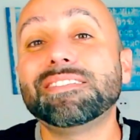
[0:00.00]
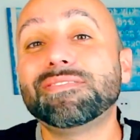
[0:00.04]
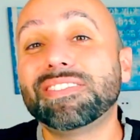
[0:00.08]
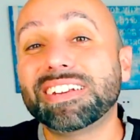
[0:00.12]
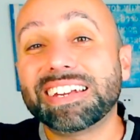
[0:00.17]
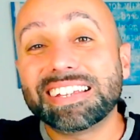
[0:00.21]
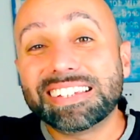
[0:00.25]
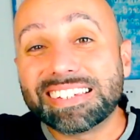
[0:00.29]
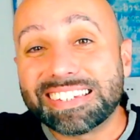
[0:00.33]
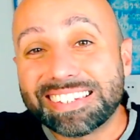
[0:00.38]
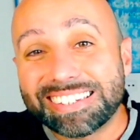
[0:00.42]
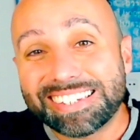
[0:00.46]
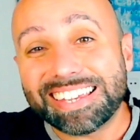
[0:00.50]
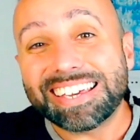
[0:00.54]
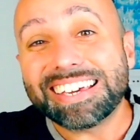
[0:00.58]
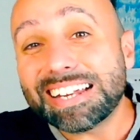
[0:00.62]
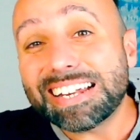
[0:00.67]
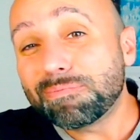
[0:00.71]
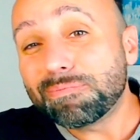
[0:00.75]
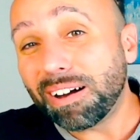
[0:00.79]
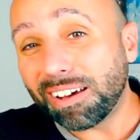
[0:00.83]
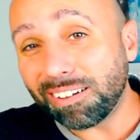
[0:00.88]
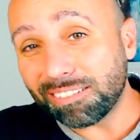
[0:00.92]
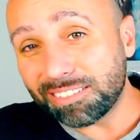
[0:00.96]
an insane
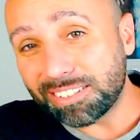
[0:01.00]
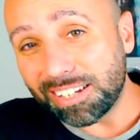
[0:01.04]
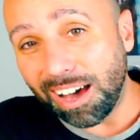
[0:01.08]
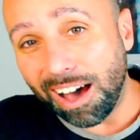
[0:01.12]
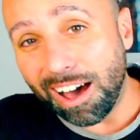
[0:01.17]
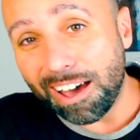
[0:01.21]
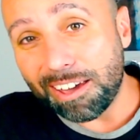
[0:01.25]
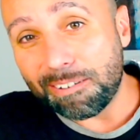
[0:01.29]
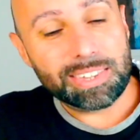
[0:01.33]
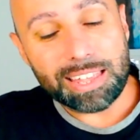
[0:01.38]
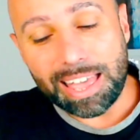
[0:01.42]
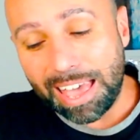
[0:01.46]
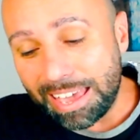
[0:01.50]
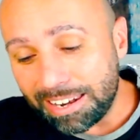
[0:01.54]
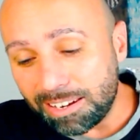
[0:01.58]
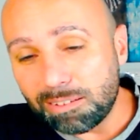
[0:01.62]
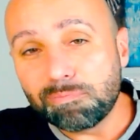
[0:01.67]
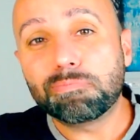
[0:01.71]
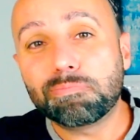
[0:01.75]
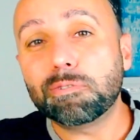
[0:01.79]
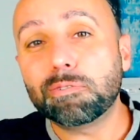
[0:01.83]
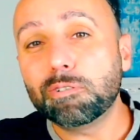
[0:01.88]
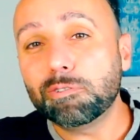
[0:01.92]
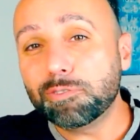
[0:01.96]
amount of time and
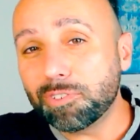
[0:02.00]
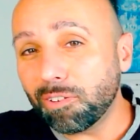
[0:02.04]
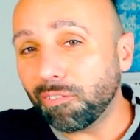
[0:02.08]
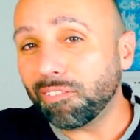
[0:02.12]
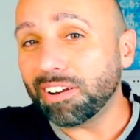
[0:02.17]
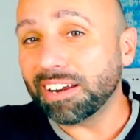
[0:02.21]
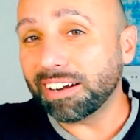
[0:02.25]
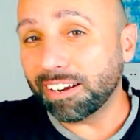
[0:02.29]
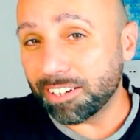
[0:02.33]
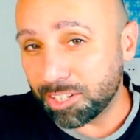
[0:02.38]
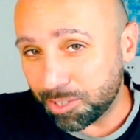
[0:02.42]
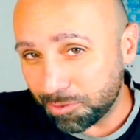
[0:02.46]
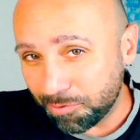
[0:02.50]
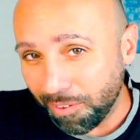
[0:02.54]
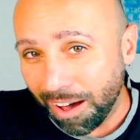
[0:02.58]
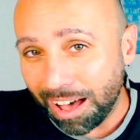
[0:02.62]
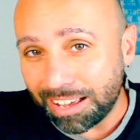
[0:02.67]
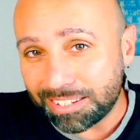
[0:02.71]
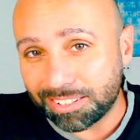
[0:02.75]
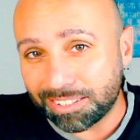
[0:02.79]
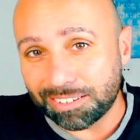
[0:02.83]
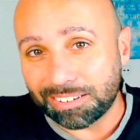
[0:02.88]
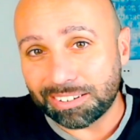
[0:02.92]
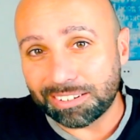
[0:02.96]
improve your English
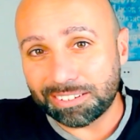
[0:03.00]
faster.